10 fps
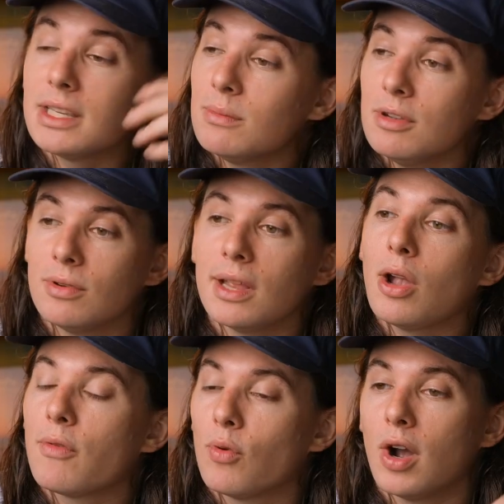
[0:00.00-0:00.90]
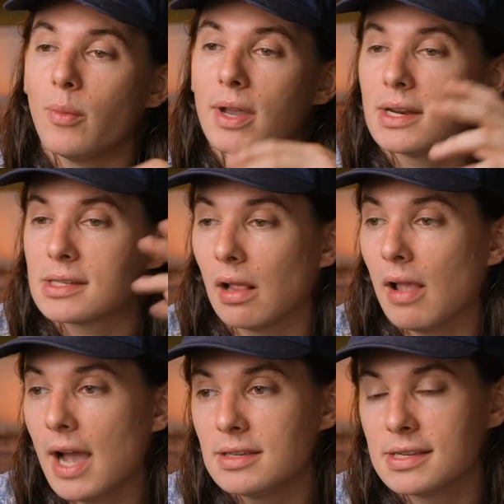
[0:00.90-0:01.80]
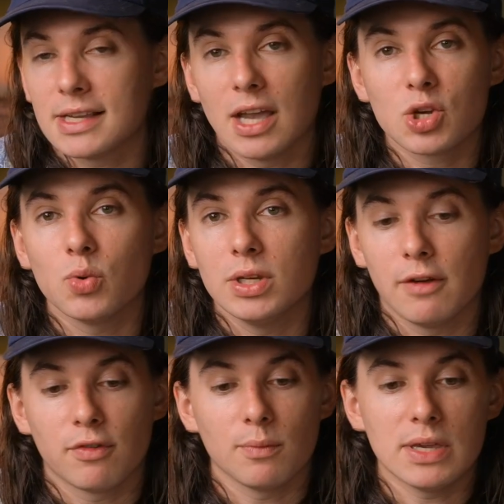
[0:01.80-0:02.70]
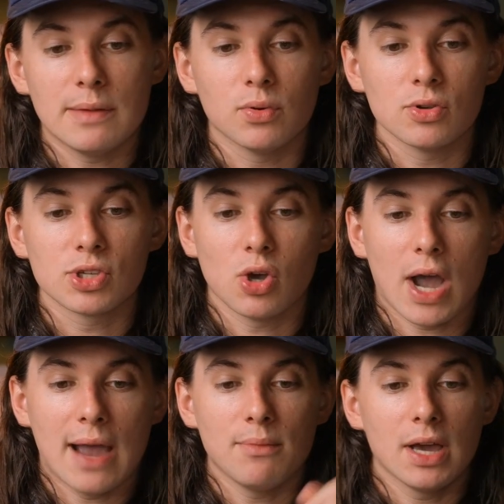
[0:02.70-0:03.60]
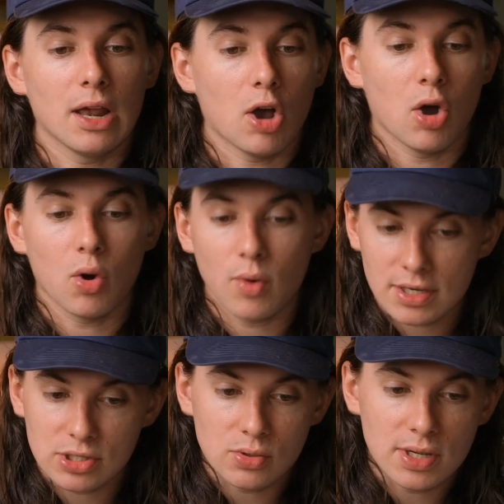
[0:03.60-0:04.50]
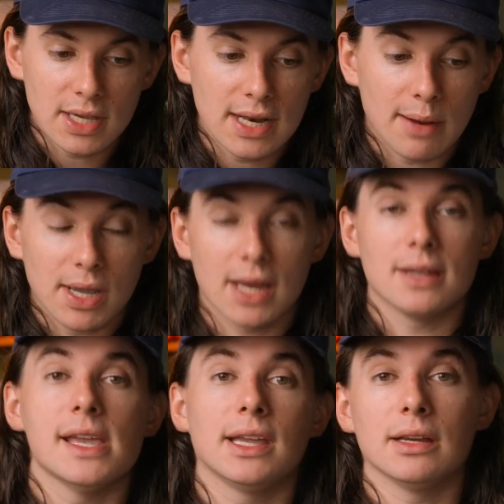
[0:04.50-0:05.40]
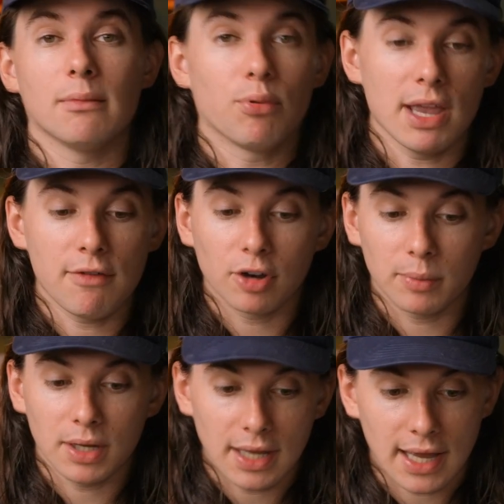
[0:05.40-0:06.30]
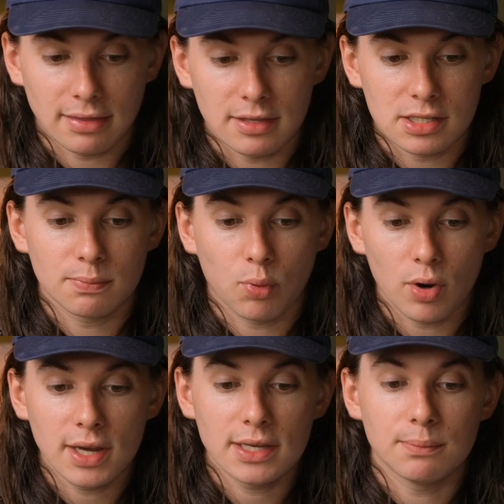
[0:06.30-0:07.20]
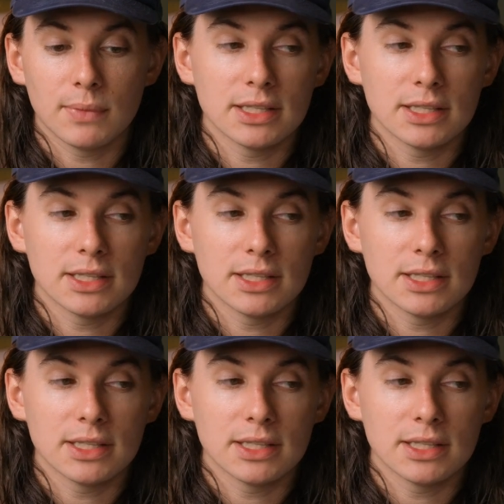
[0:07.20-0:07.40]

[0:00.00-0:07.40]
it can be really overwhelming and it's a lot to schedule with different people. So I'm not always doing it. I'm kind of taking a break from it at this point.